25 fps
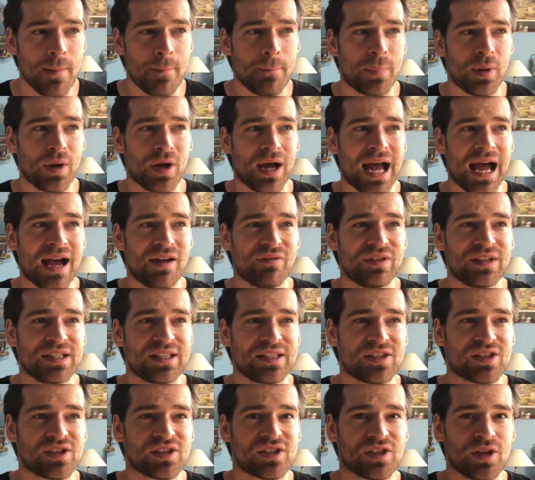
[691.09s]
but having
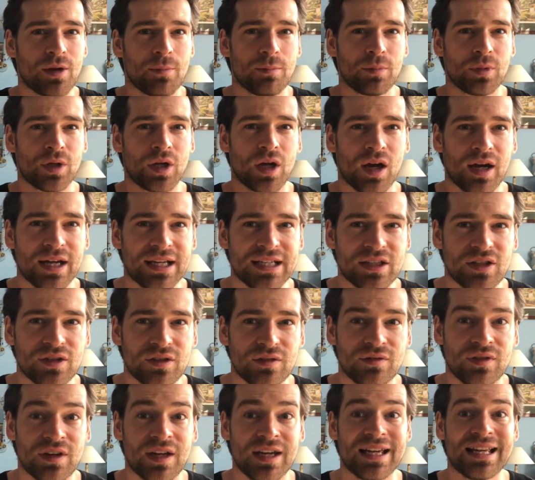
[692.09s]
some kind
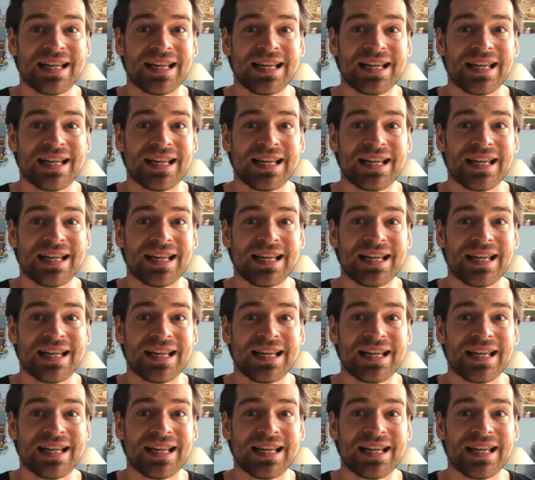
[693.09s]
of